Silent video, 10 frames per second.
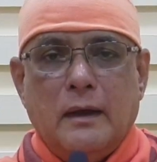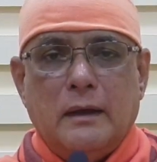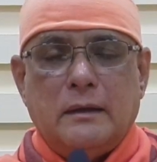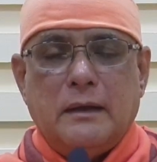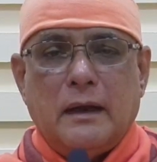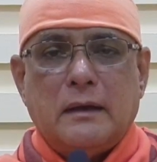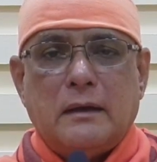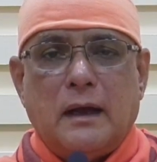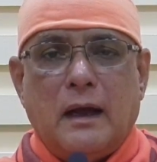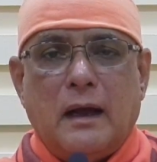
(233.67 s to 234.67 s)
The
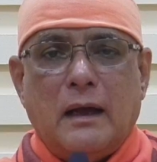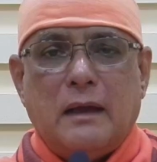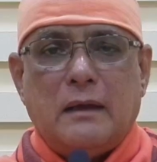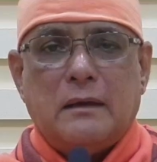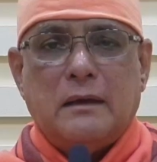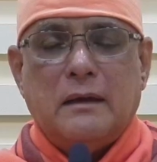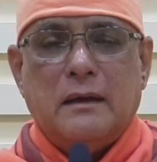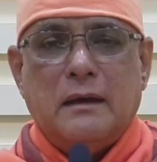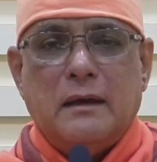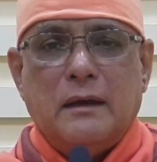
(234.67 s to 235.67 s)
entire
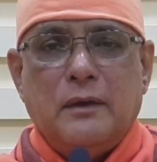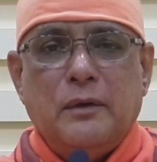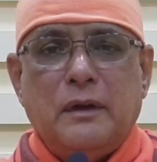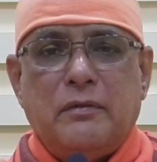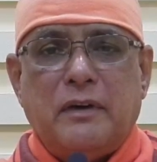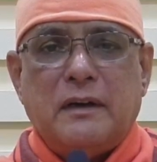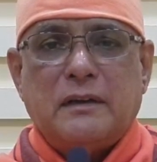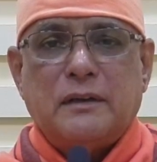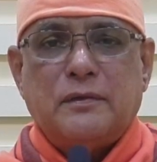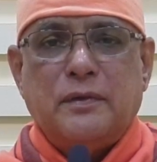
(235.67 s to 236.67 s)
universe
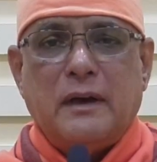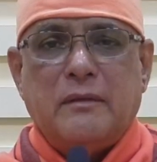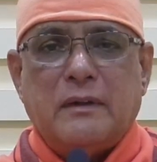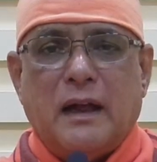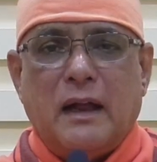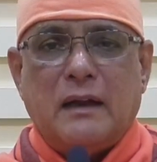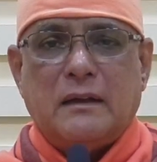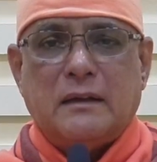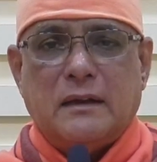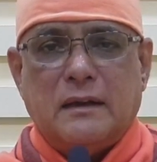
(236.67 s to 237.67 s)
is filled with
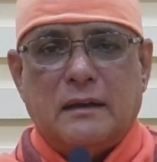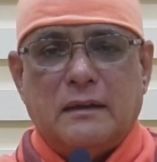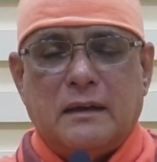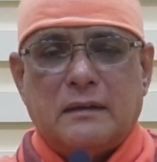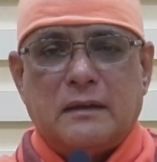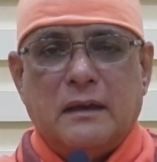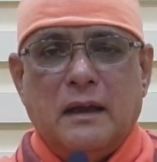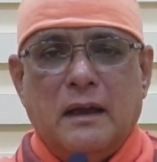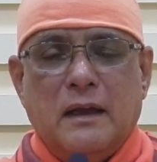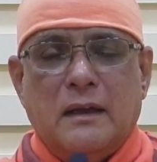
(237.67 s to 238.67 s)
Ananda. That's the
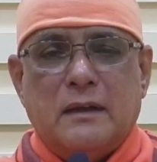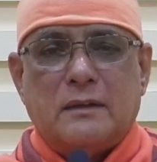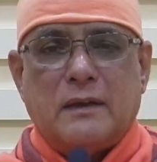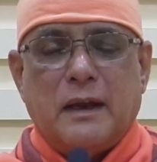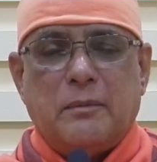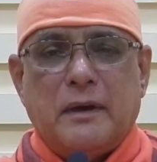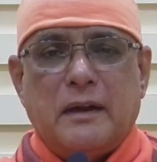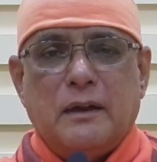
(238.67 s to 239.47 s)
statement of the